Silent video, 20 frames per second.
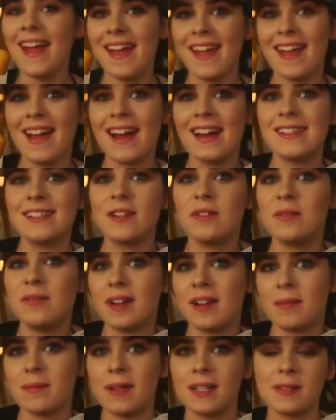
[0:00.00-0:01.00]
Hey guys,
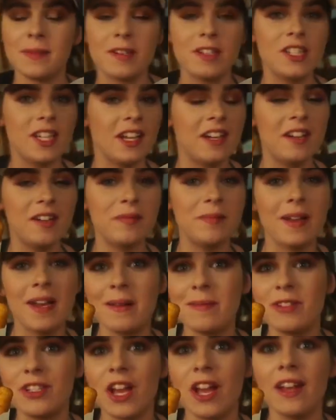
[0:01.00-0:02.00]
welcome back to my channel. My
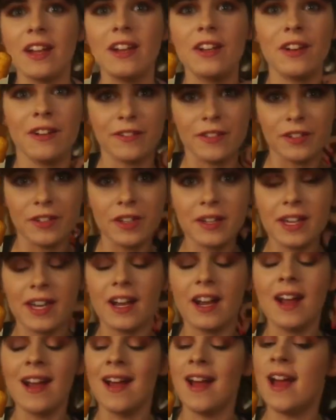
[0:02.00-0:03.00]
name is Jalen. Hello if you're new
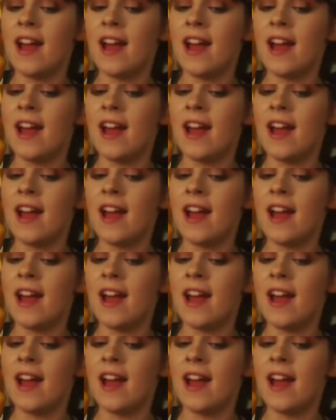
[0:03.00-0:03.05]
here.